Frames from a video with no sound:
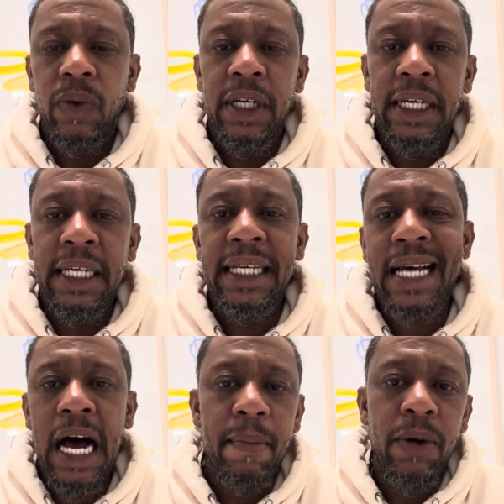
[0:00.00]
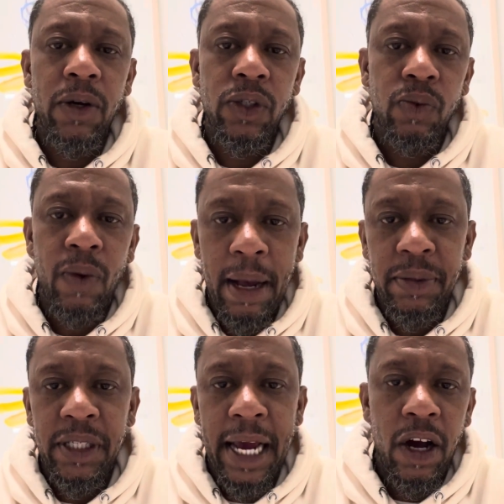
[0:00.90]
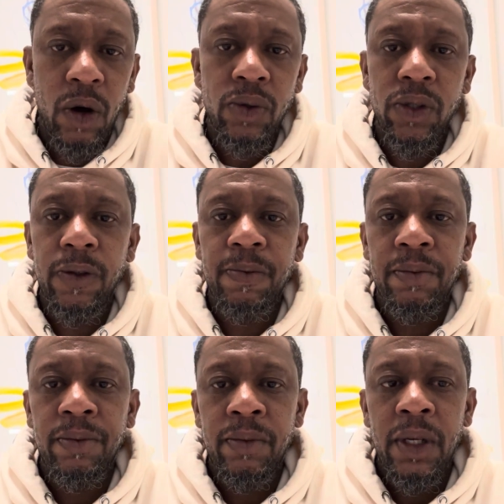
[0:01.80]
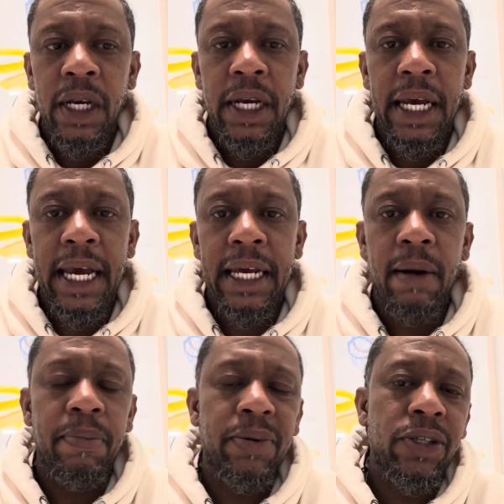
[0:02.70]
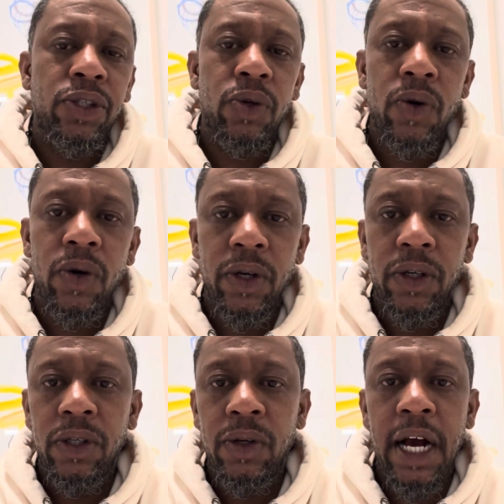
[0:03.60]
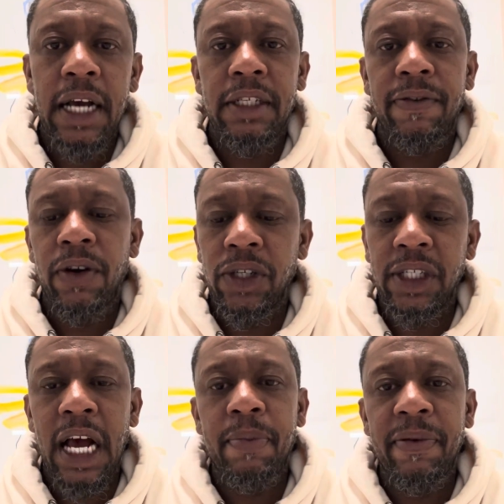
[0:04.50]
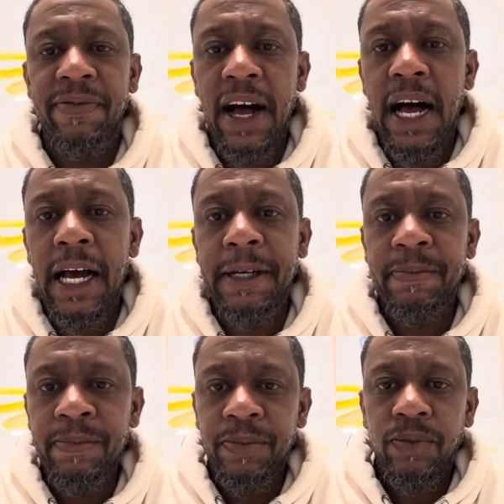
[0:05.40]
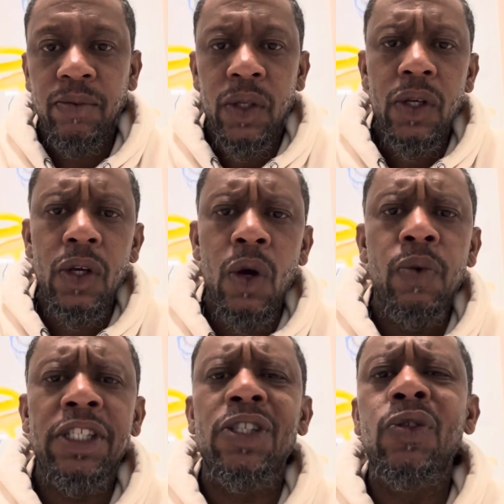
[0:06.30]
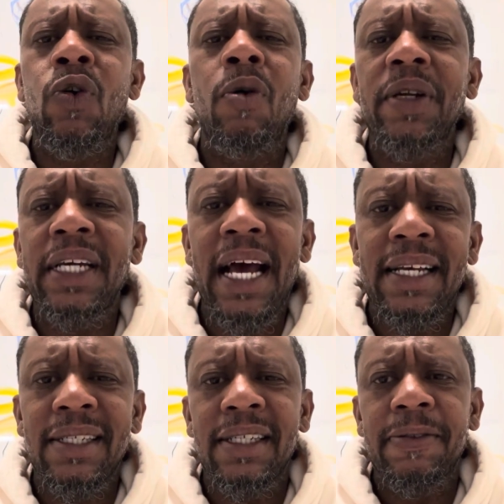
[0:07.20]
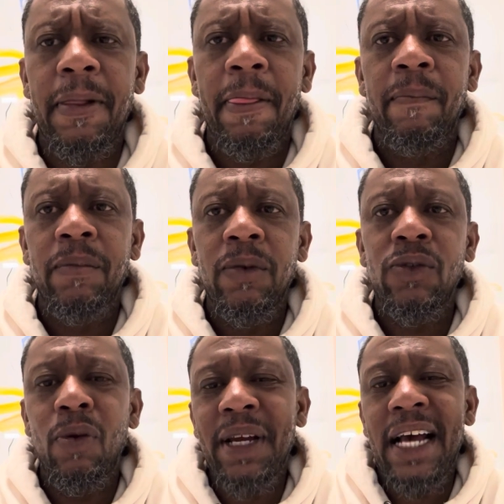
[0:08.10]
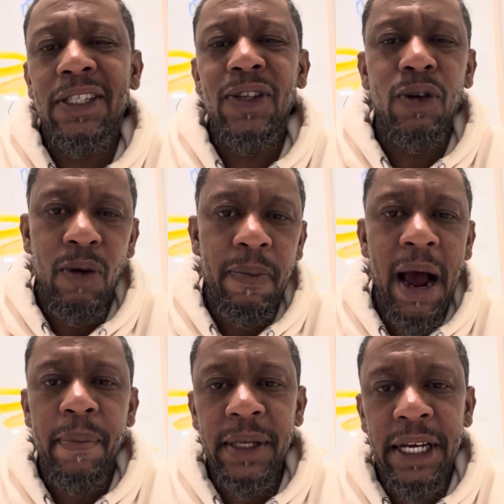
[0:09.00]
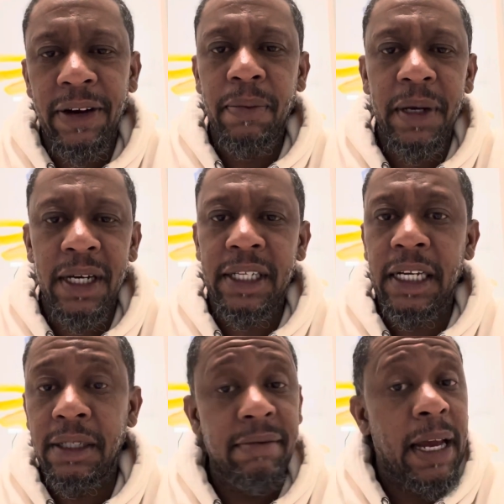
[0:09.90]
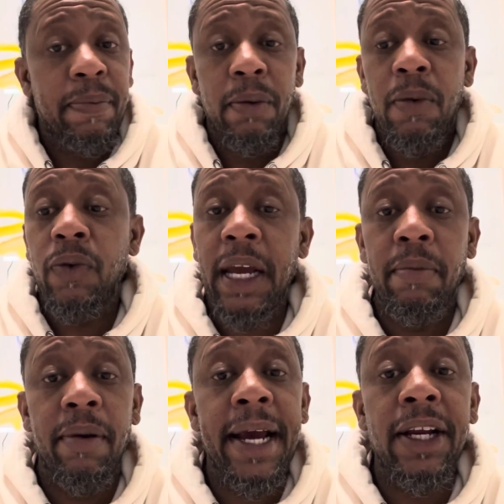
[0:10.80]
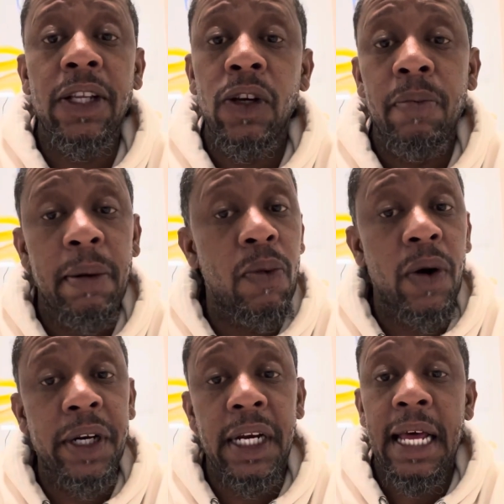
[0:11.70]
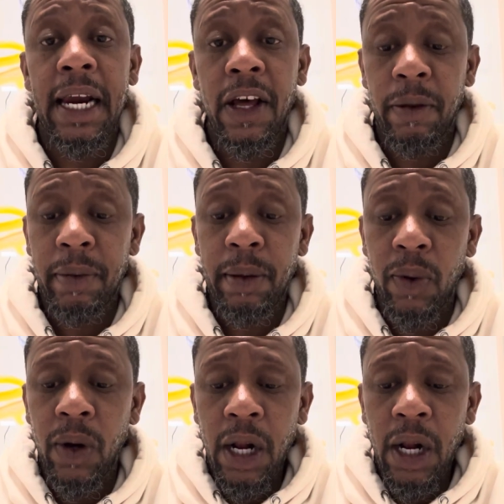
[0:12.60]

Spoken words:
e-commerce website hosts, and I'm pretty sure you guys have heard of Shopify, which normally has a little more popularity because they promote their brand a little bit more than a lot of other people.